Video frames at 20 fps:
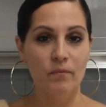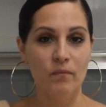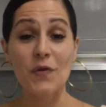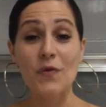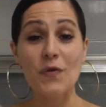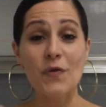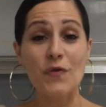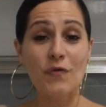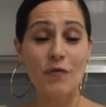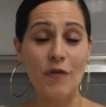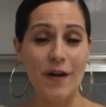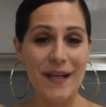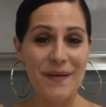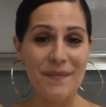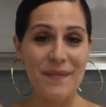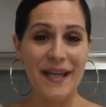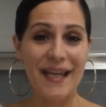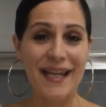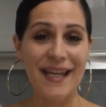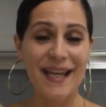
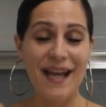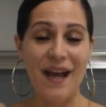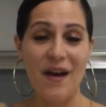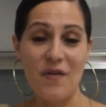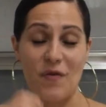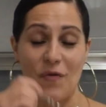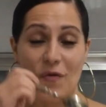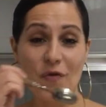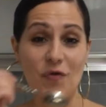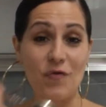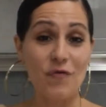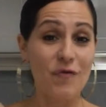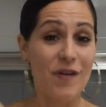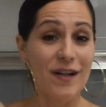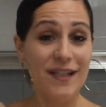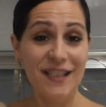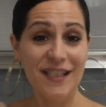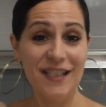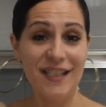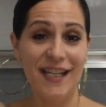Creamy,
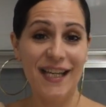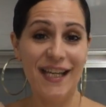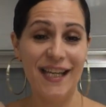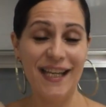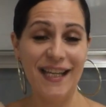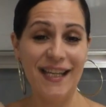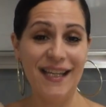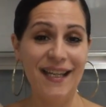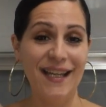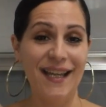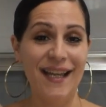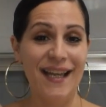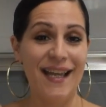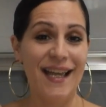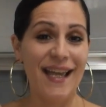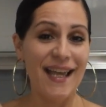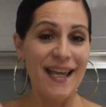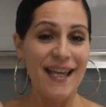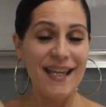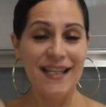crunchy,
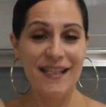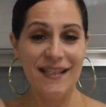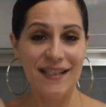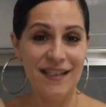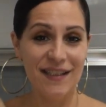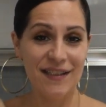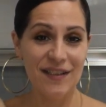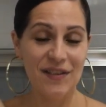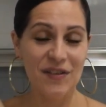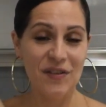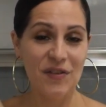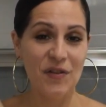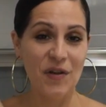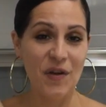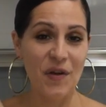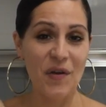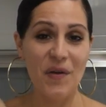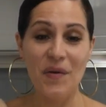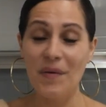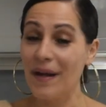easier to
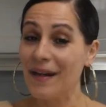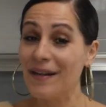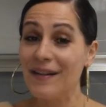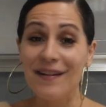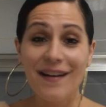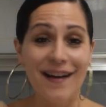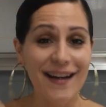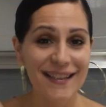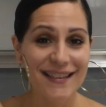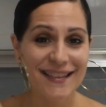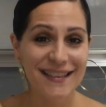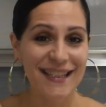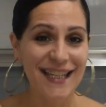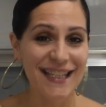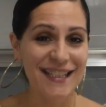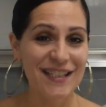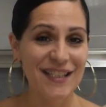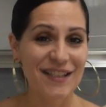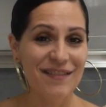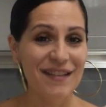chew, and nicer
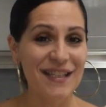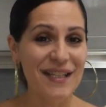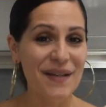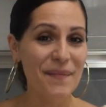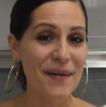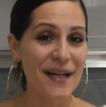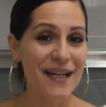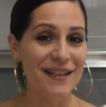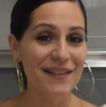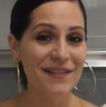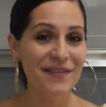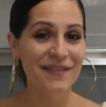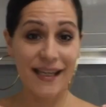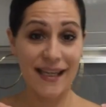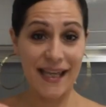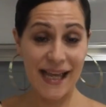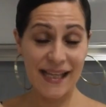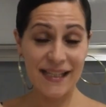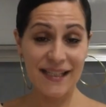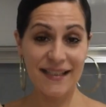texture in your mouth.
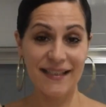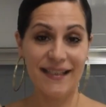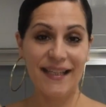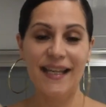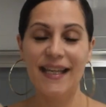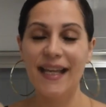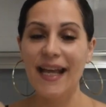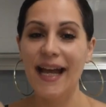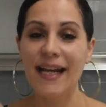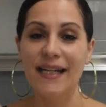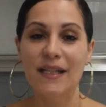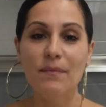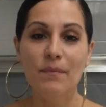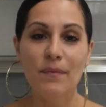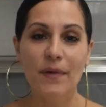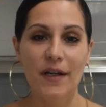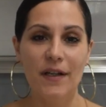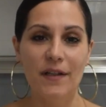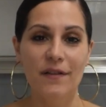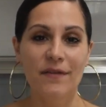Can you see, adding
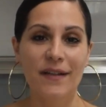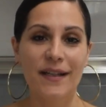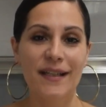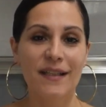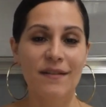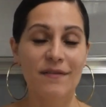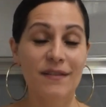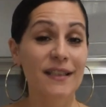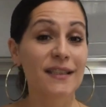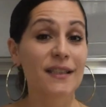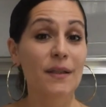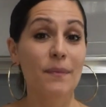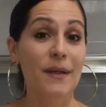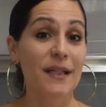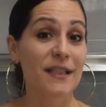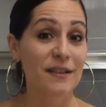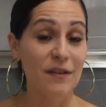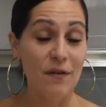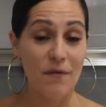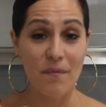both gives us the
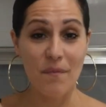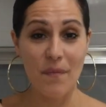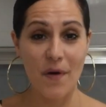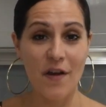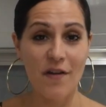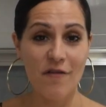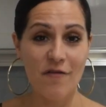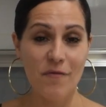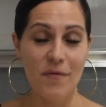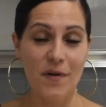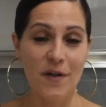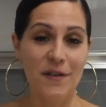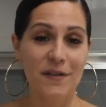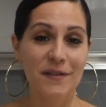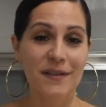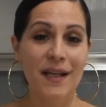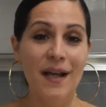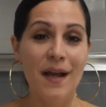best of both worlds,